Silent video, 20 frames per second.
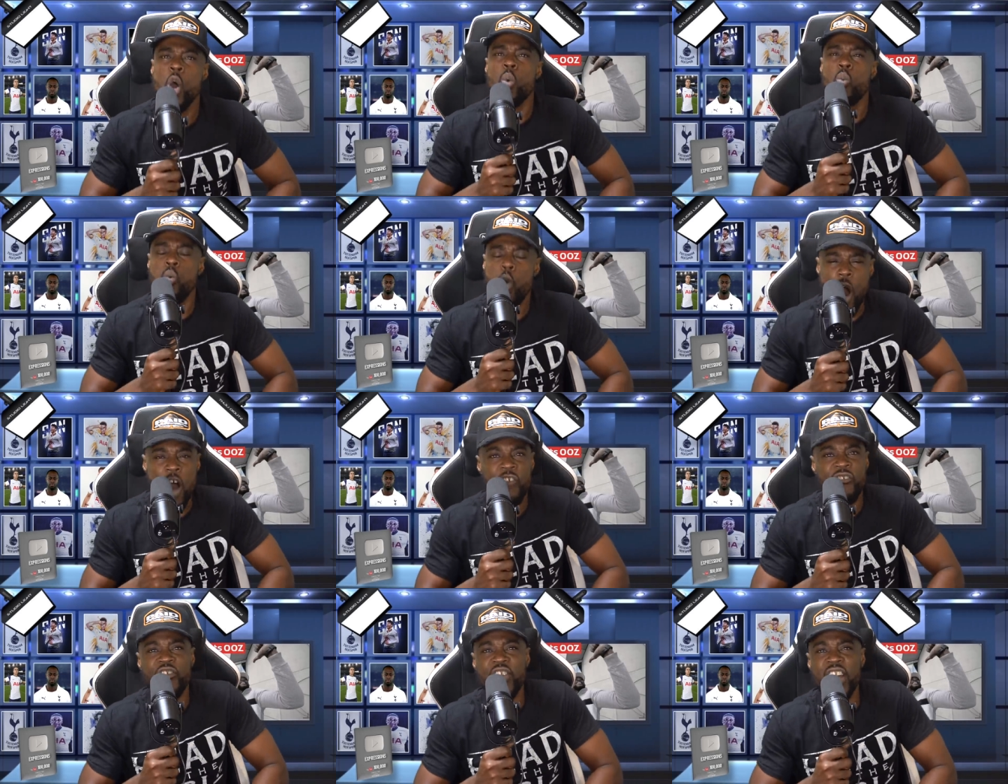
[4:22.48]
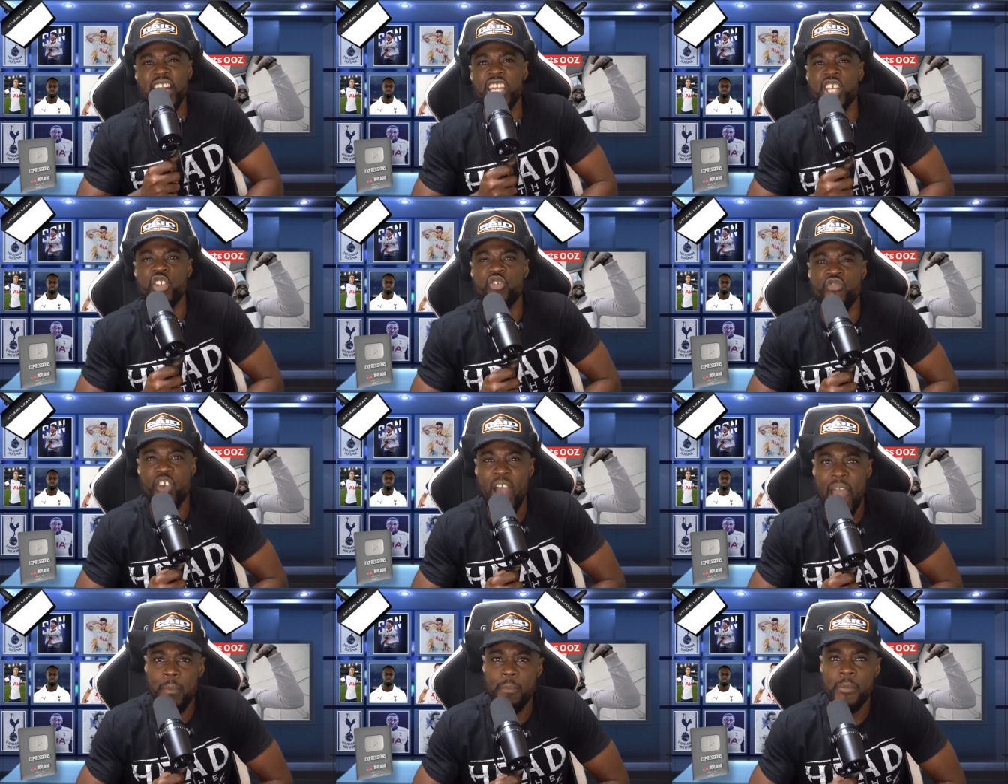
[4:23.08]
What a finish,
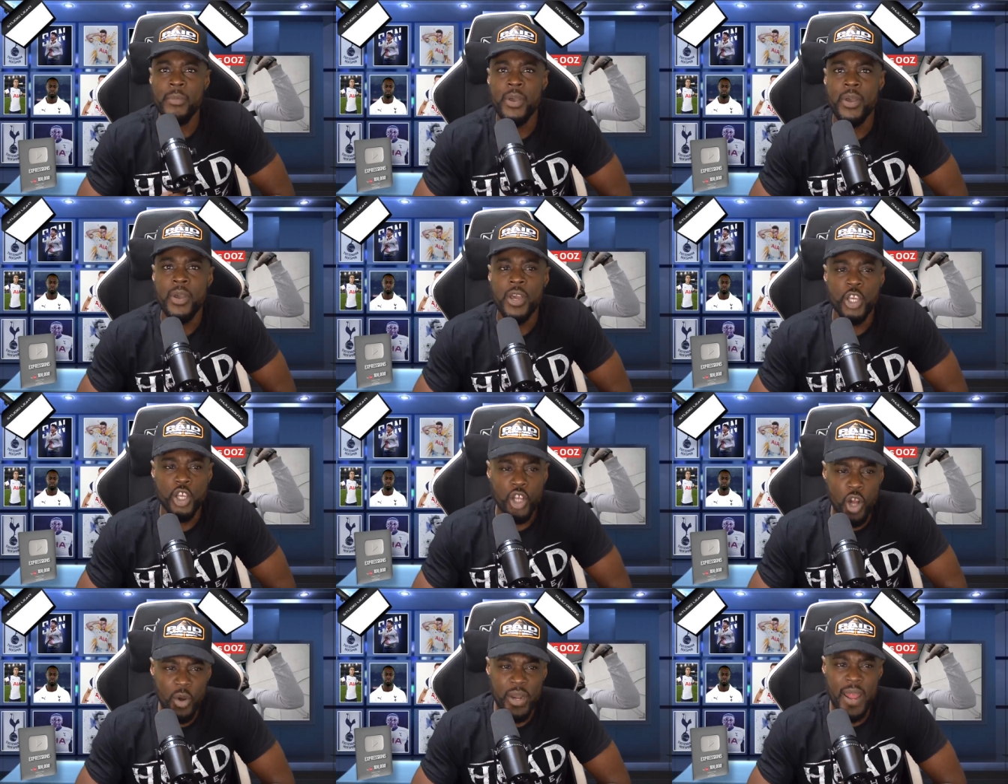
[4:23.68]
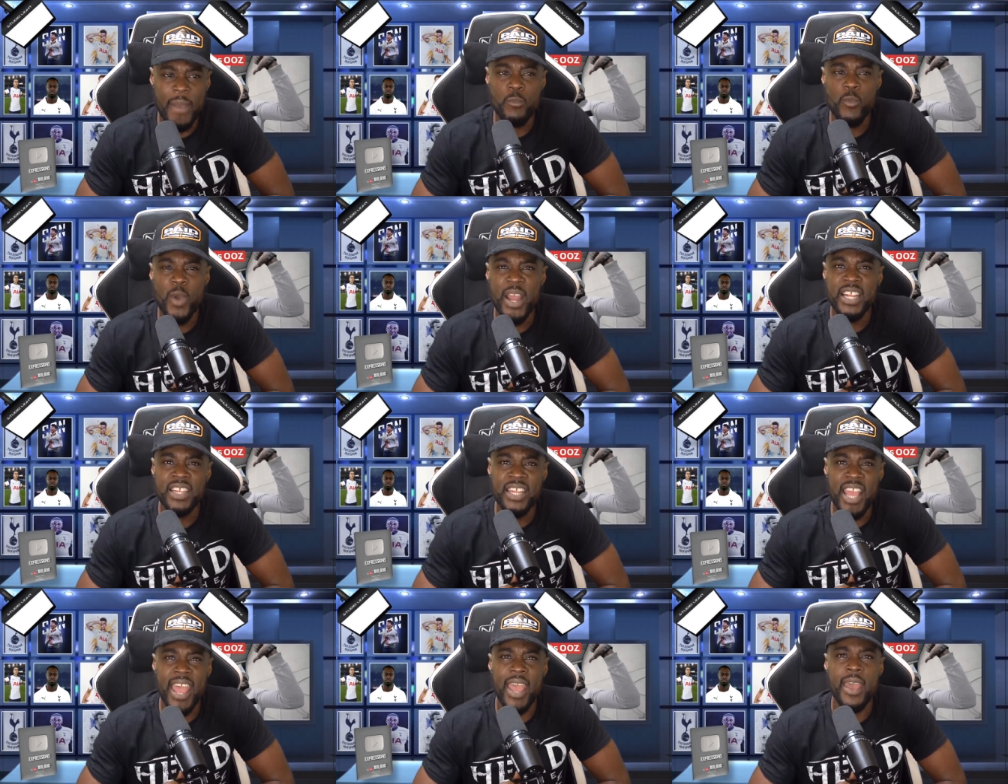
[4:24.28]
fam. You know them way
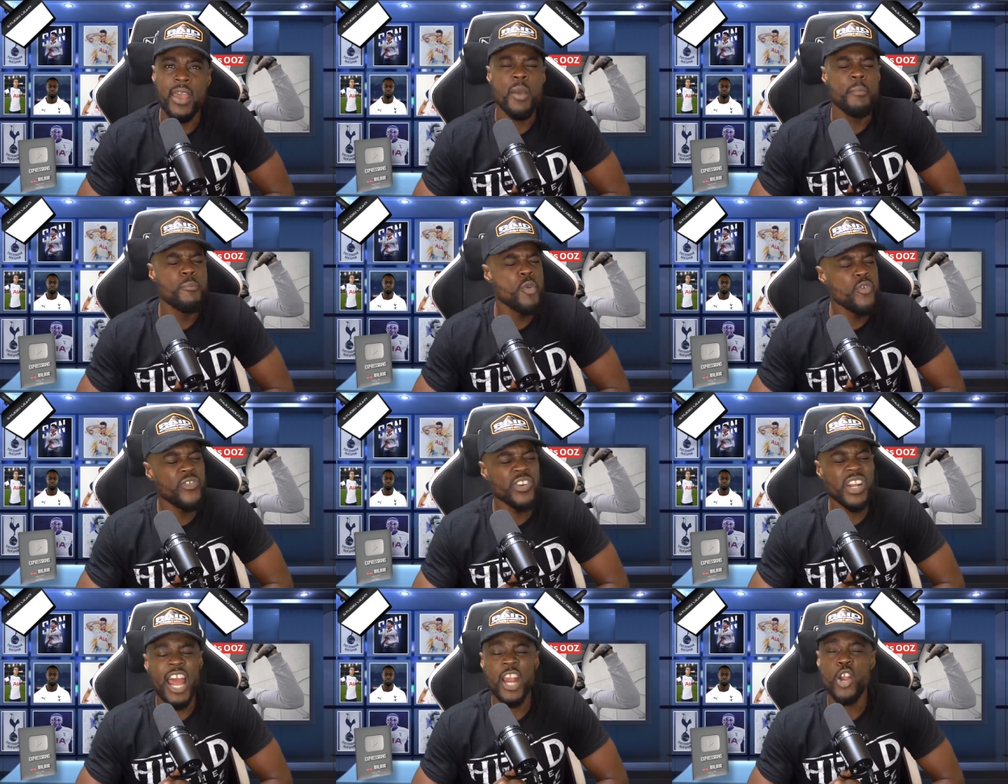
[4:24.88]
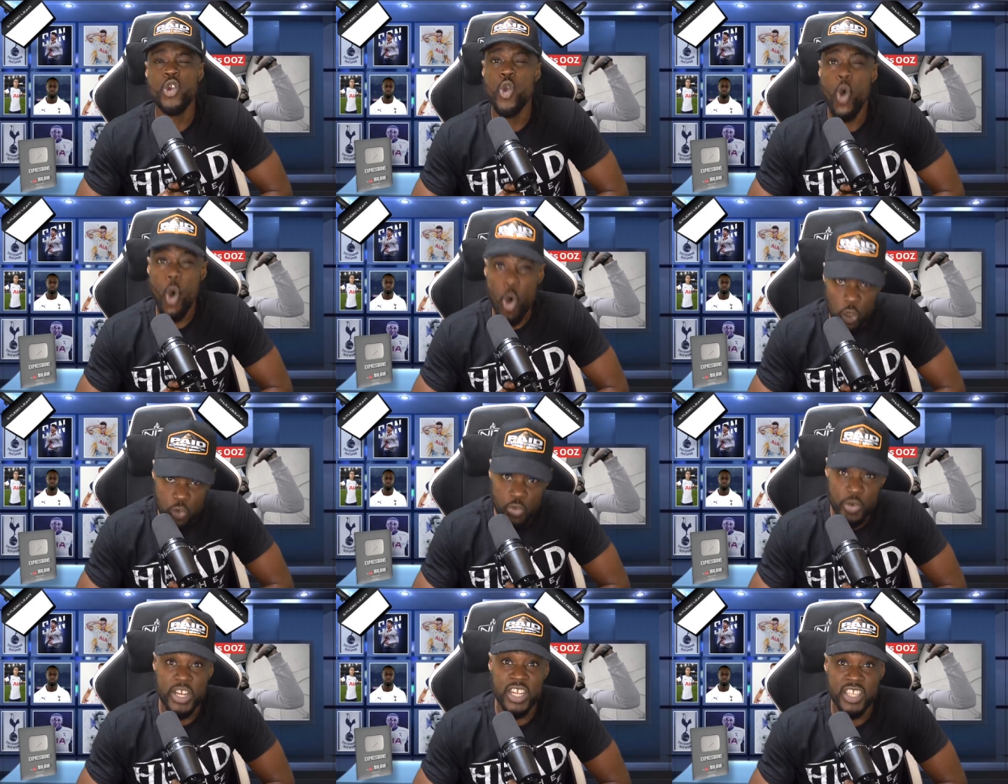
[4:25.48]
there. Moving like
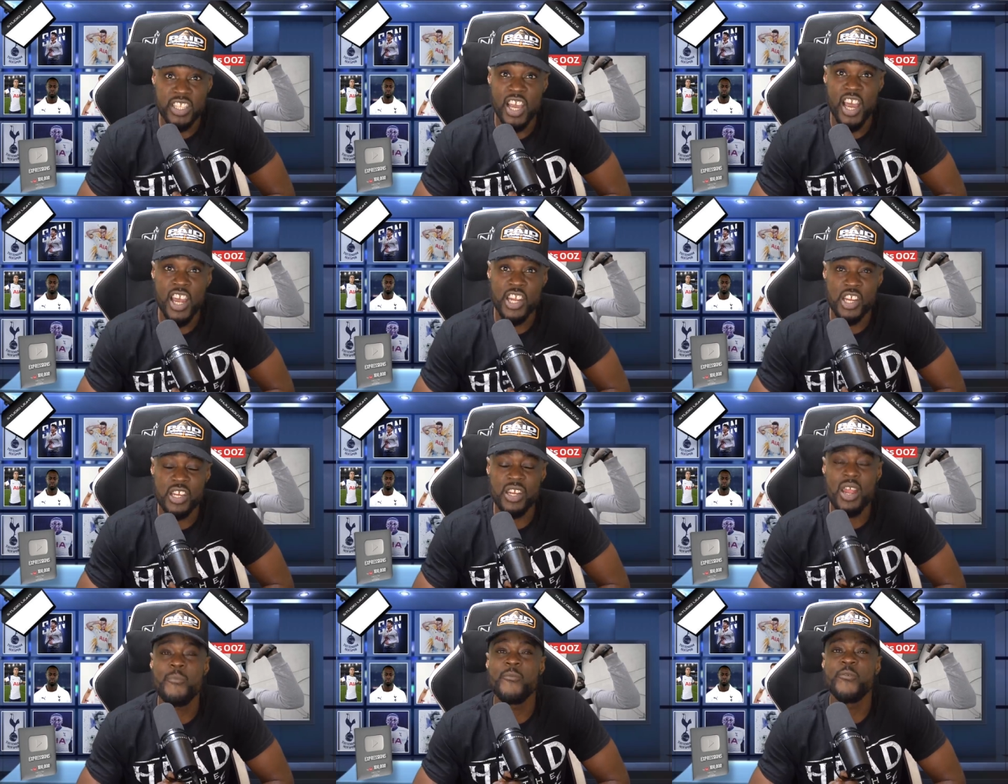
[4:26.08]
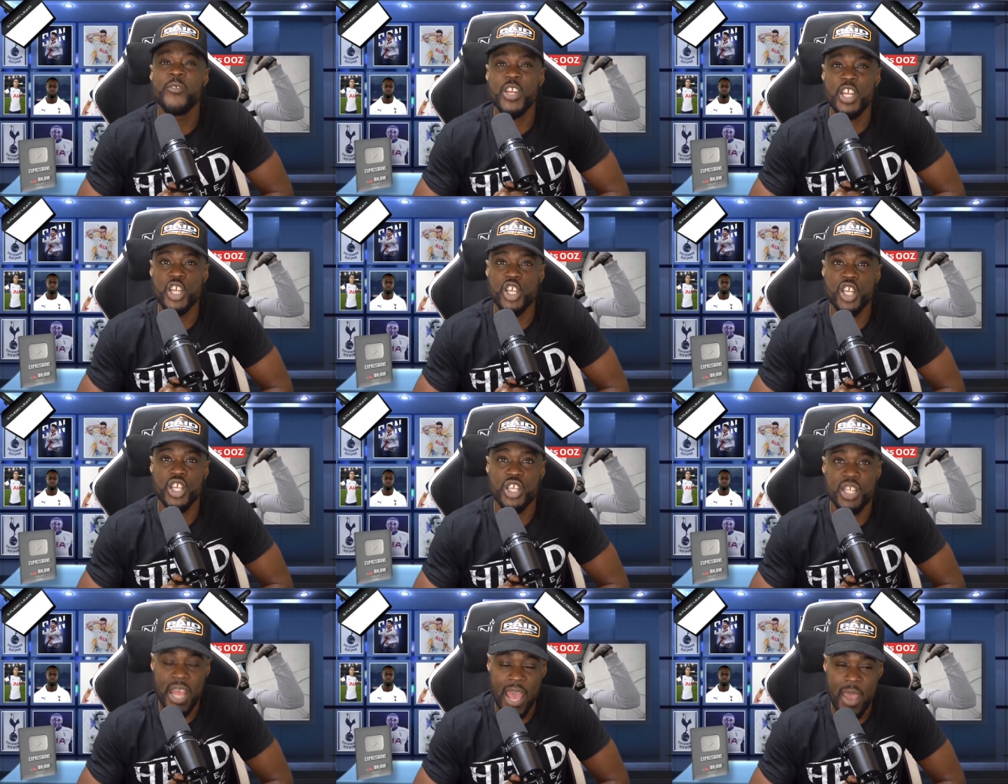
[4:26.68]
laundry detergent, them
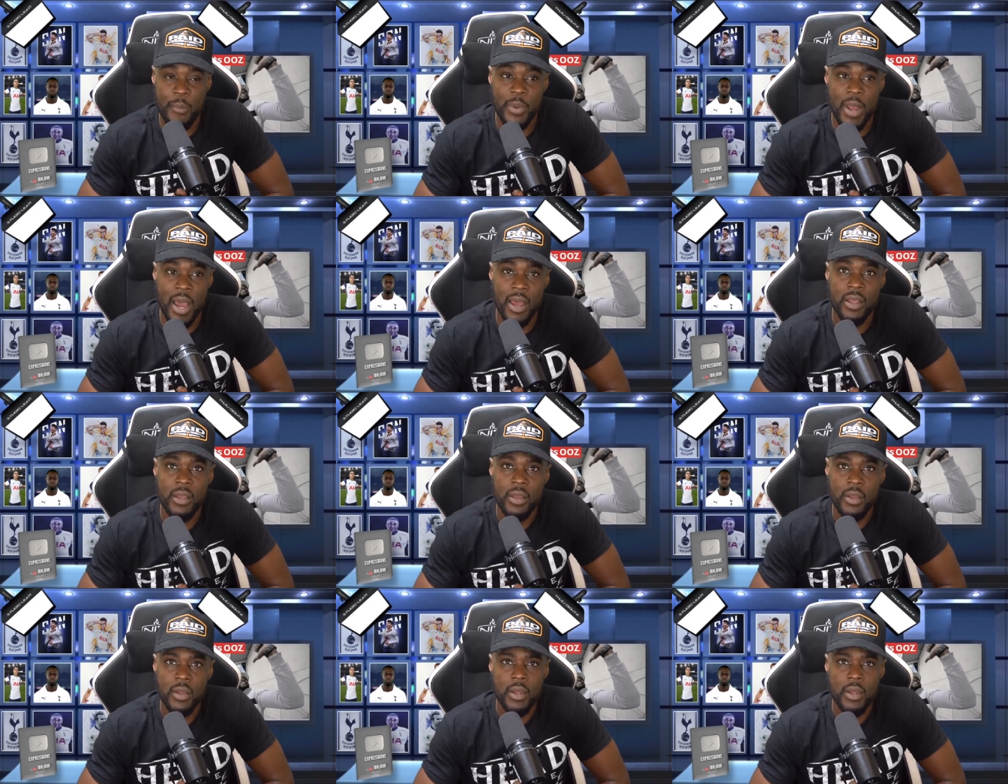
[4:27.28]
finishes there, blood.